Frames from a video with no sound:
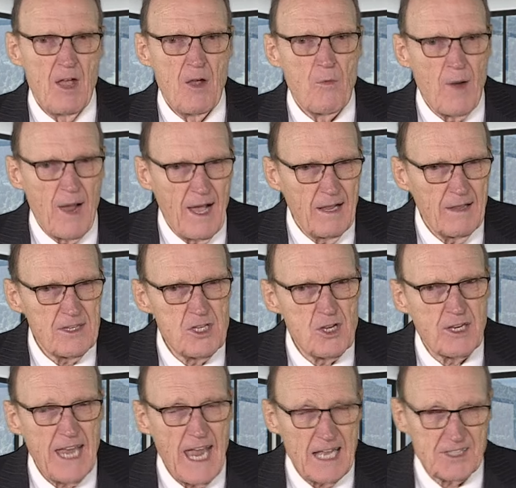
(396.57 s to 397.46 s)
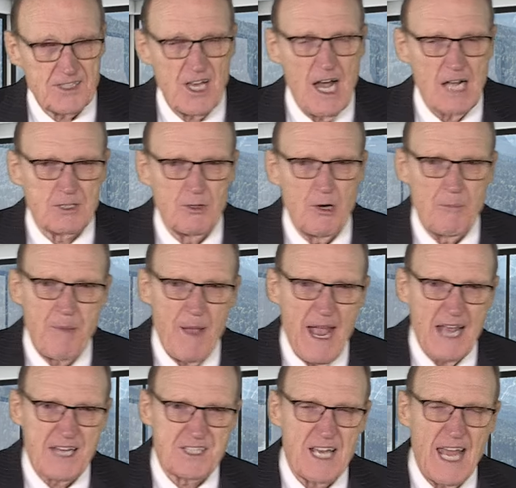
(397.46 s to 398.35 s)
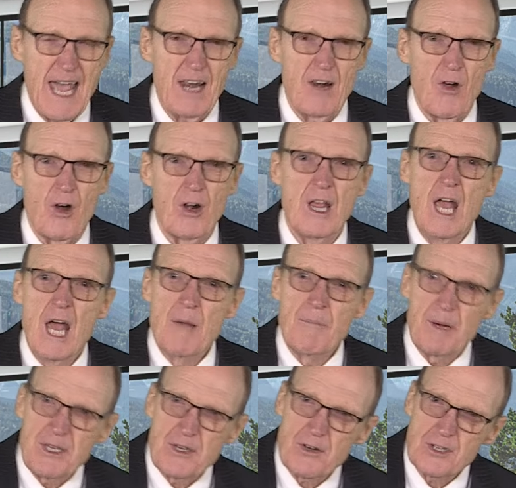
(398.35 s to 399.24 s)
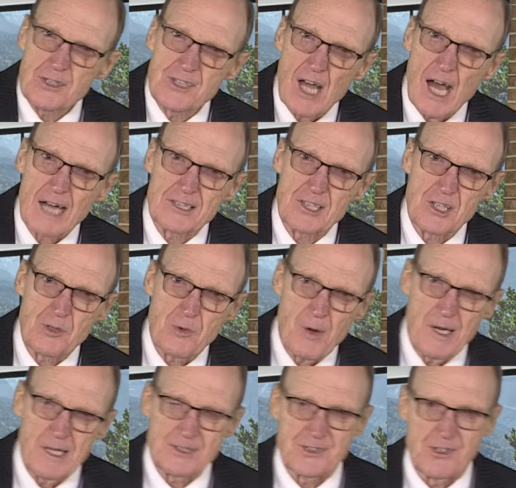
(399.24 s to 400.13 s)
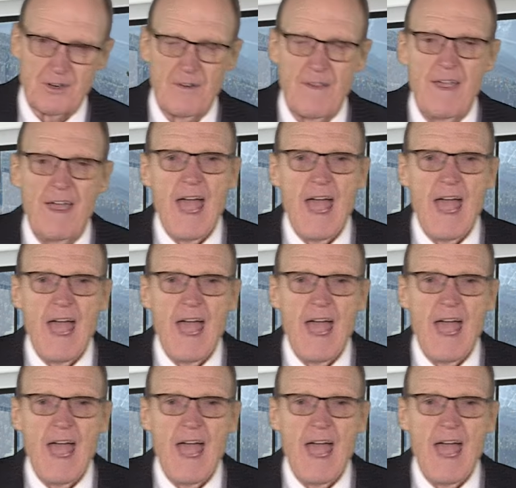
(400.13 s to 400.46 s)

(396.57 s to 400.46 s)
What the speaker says: Well, you can't talk to a past landlord, but you can talk to the realtor.